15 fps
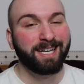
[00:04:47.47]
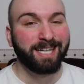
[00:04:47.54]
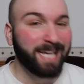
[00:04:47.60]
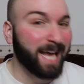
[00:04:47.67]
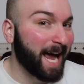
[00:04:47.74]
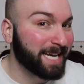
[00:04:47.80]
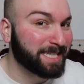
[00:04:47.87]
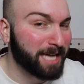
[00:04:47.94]

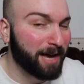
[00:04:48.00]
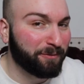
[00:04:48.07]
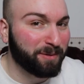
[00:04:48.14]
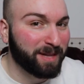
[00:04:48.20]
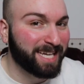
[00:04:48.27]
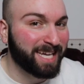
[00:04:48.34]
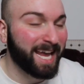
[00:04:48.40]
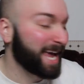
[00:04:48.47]
Yeah, I
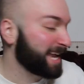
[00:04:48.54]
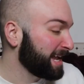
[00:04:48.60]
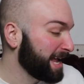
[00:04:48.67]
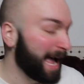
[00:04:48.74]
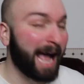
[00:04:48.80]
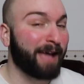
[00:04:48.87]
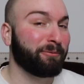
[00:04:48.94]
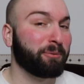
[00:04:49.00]
definitely can't.
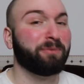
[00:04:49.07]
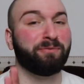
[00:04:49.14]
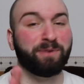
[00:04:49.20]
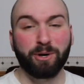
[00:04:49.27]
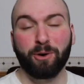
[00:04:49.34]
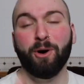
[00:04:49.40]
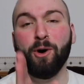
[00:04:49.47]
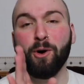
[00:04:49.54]
I would
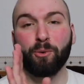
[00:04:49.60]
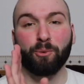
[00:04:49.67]
feel